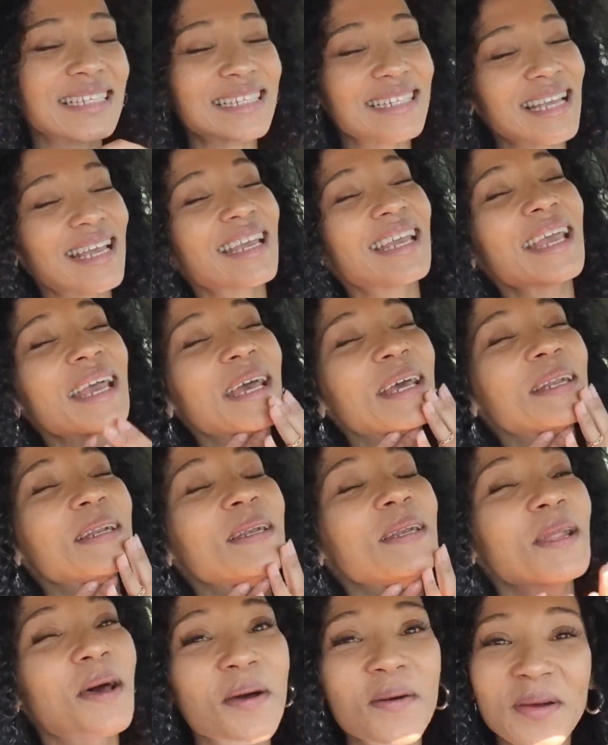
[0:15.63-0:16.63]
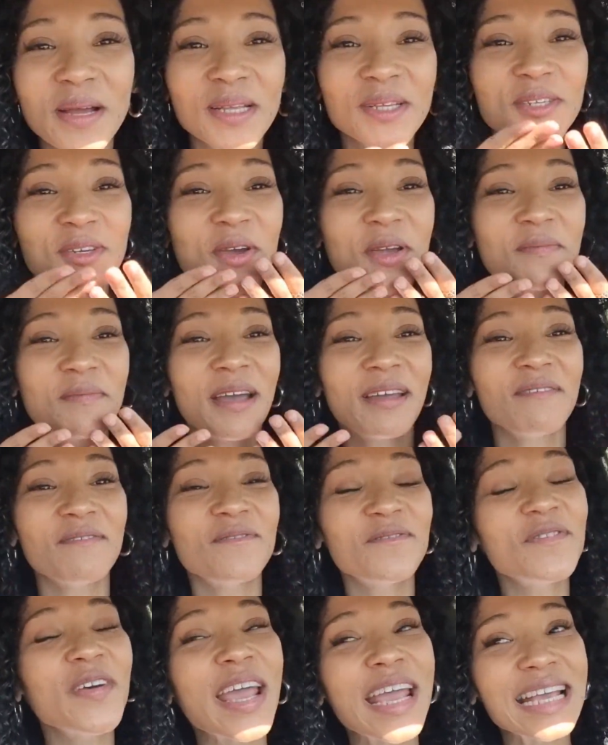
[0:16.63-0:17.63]
saying hello and showing my
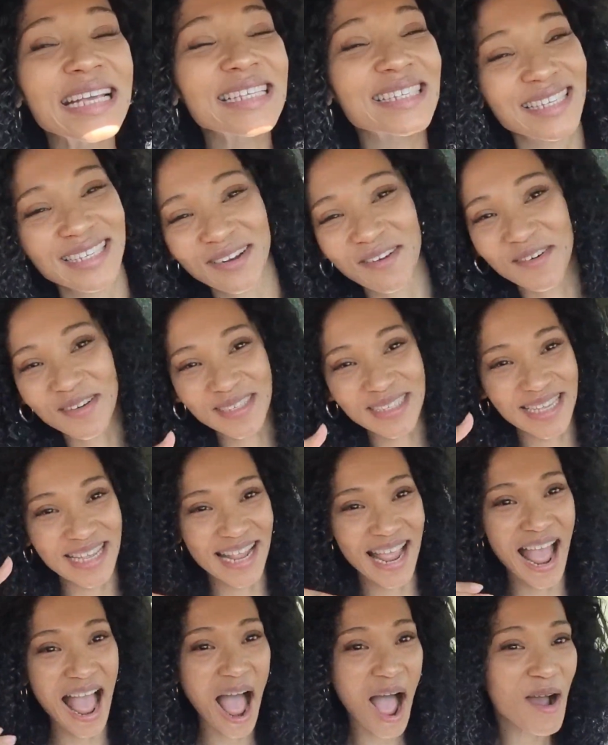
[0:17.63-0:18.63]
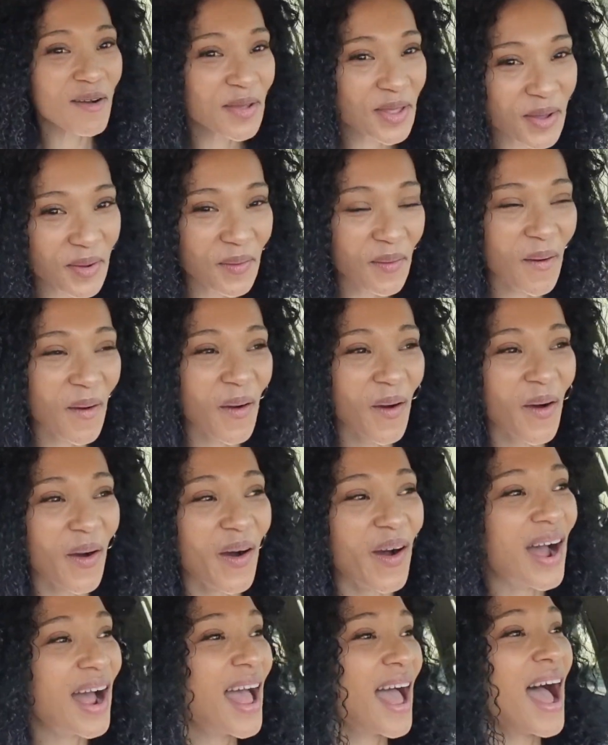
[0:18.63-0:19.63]
face and asking how you
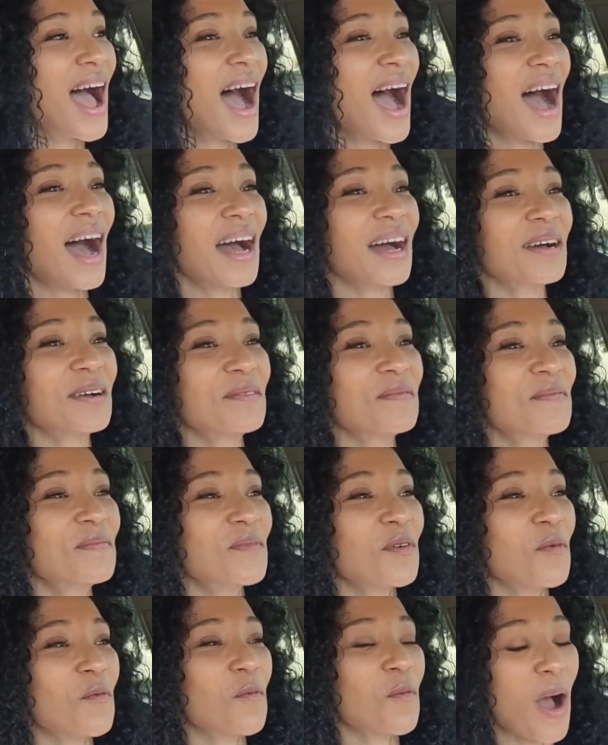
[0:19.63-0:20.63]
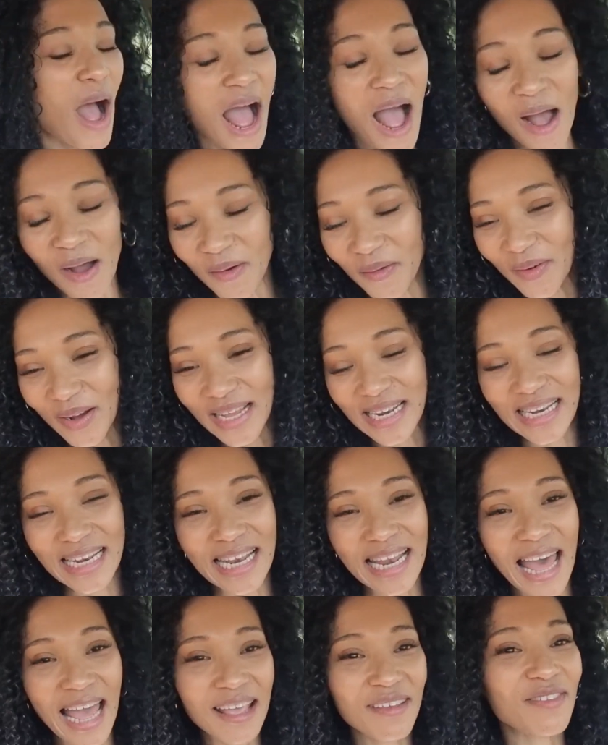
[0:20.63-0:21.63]
are. Um, wow,
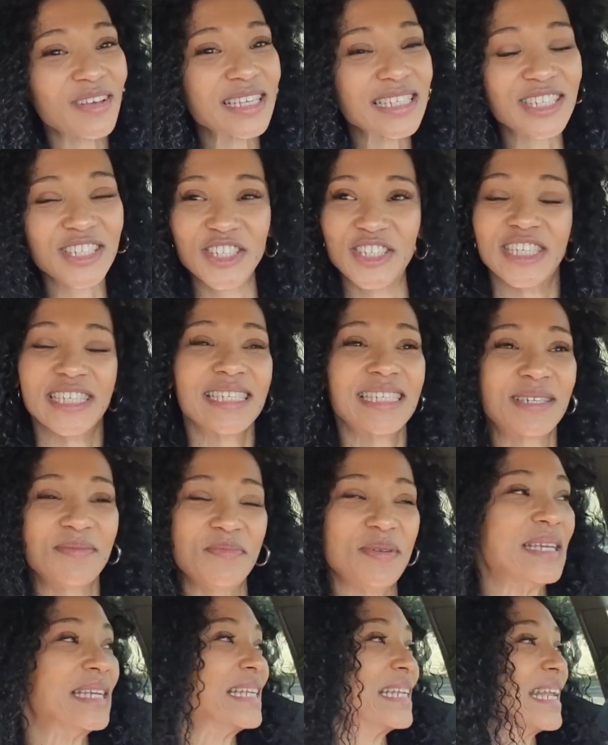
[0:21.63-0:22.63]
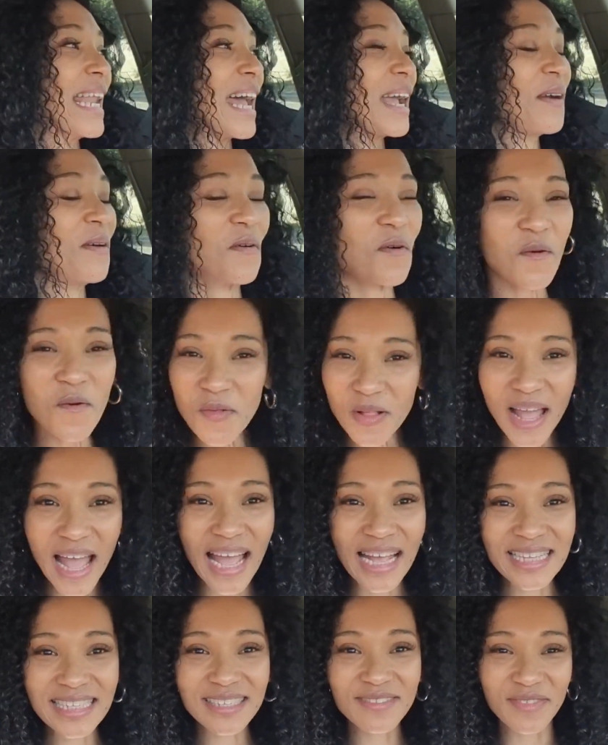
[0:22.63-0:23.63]
life has just been like all
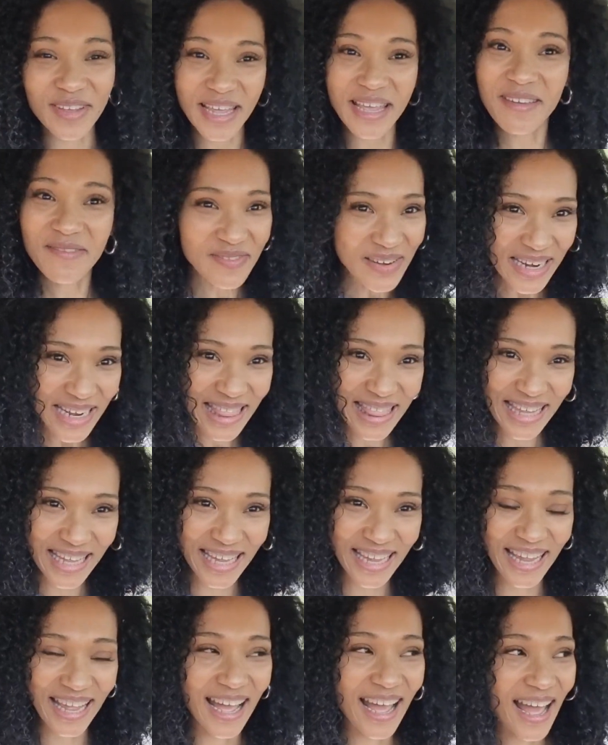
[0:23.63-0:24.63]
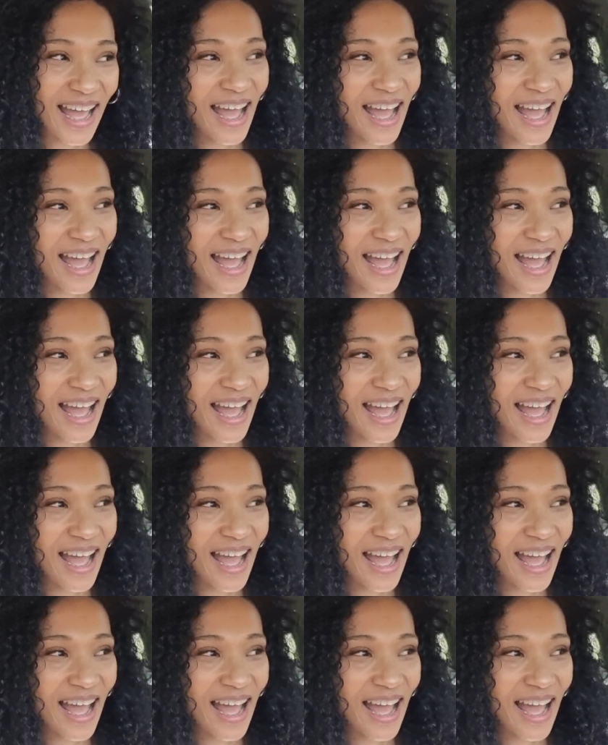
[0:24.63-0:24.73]
kinds of everything.